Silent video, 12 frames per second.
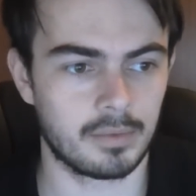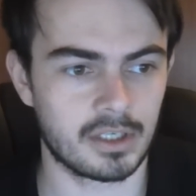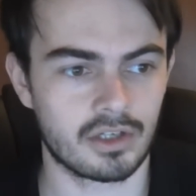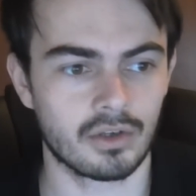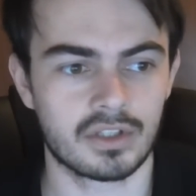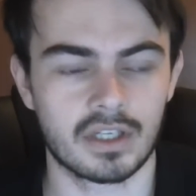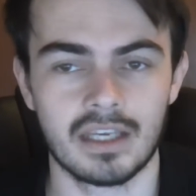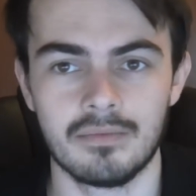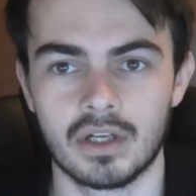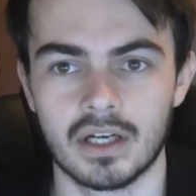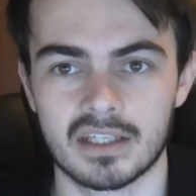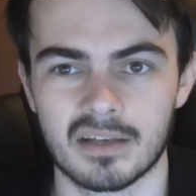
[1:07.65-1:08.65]
be sure to
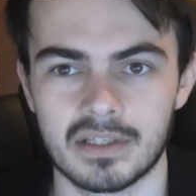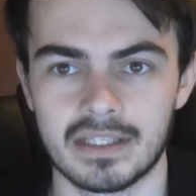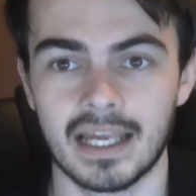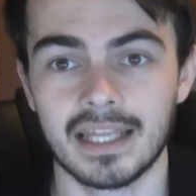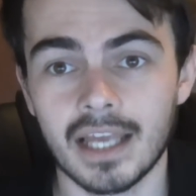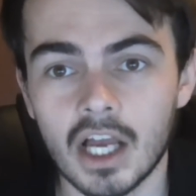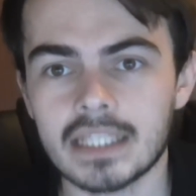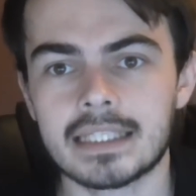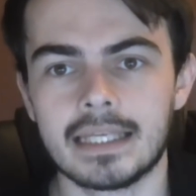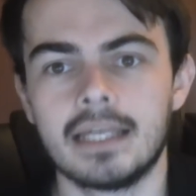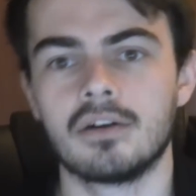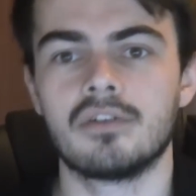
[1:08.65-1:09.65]
keep you guys up to date. The
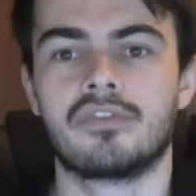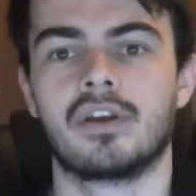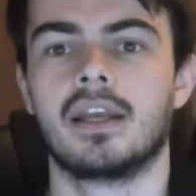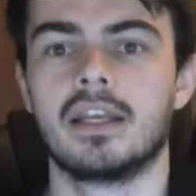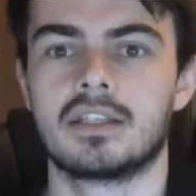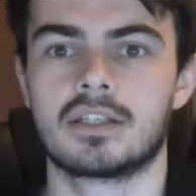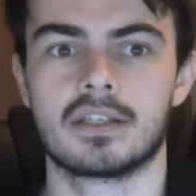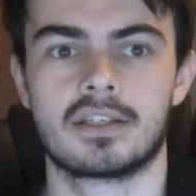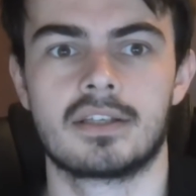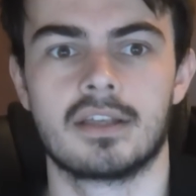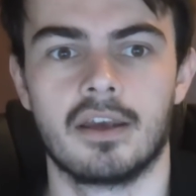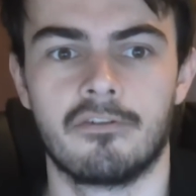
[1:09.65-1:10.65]
idea of it is
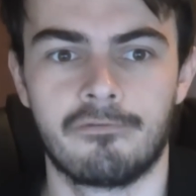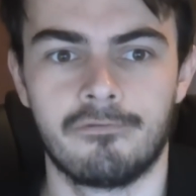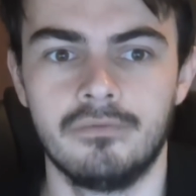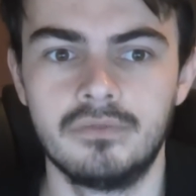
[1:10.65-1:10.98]
just to